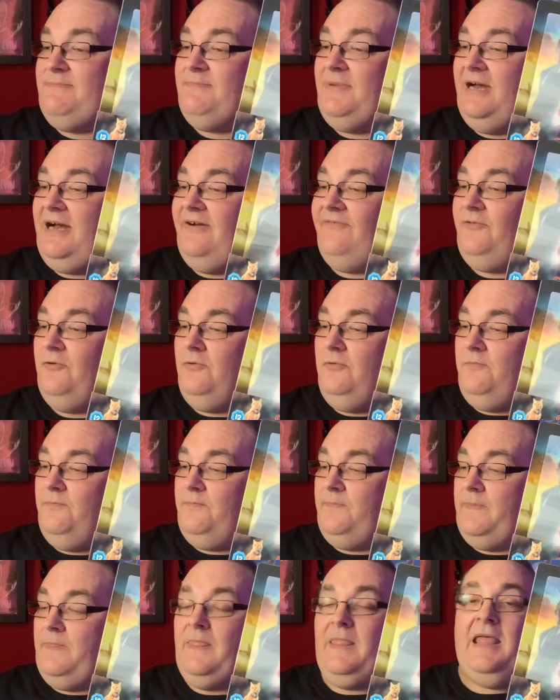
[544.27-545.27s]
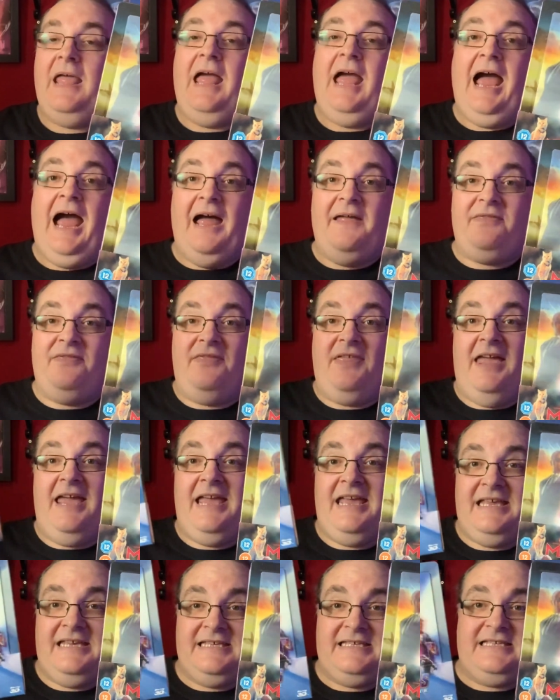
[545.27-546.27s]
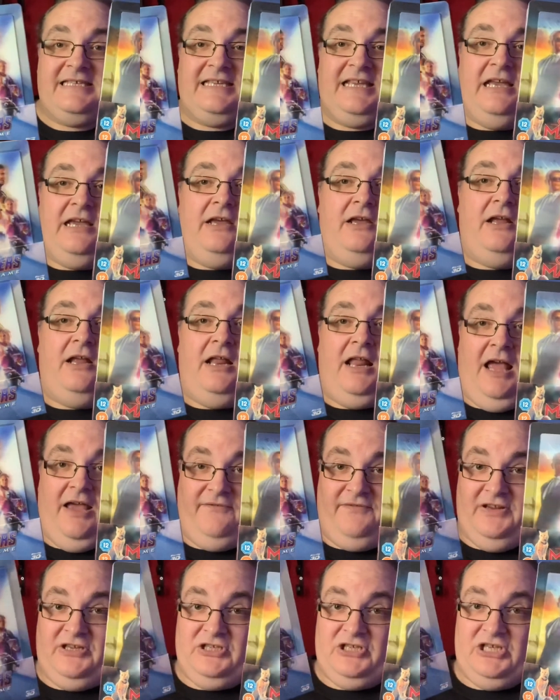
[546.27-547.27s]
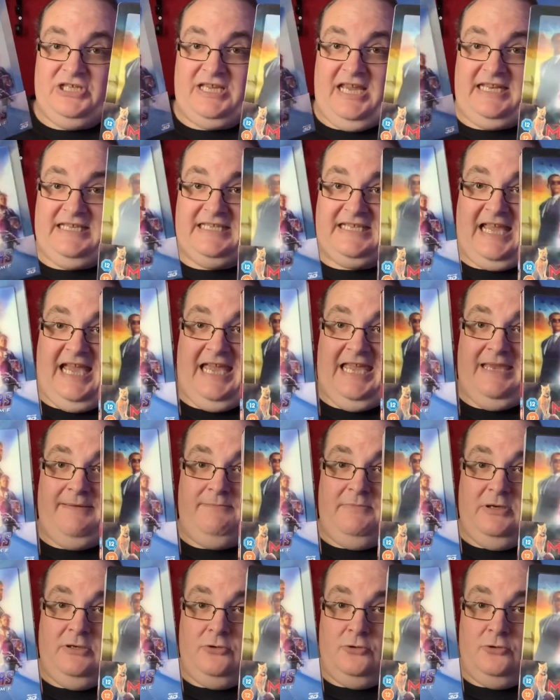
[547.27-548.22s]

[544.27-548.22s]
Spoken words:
Marvel and there's Avengers Endgame.